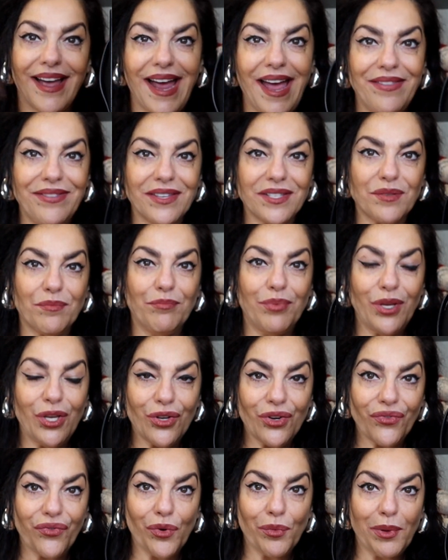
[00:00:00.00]
And this
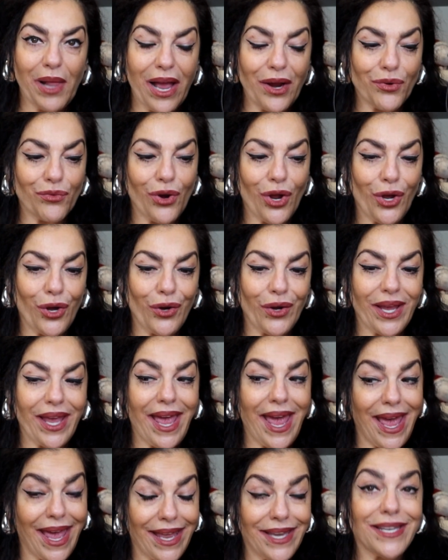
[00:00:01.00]
beautiful black rogue.
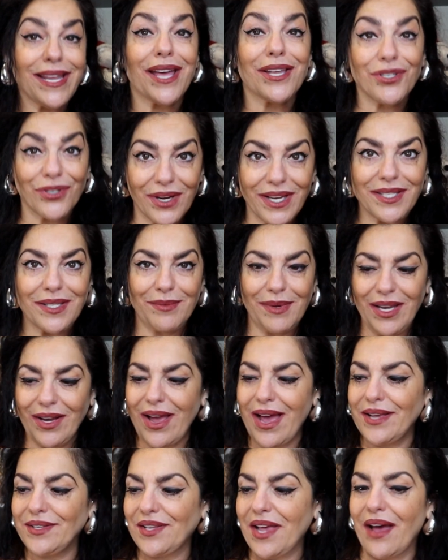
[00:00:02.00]
And trust me, you
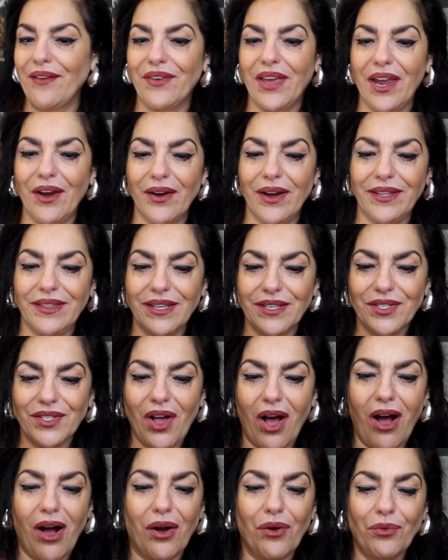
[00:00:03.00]
guys, I've carried
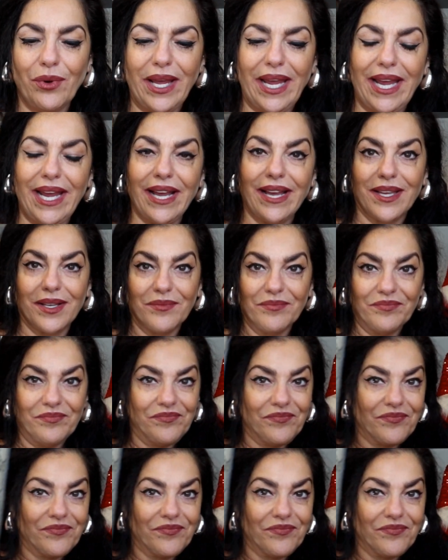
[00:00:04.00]
this all week.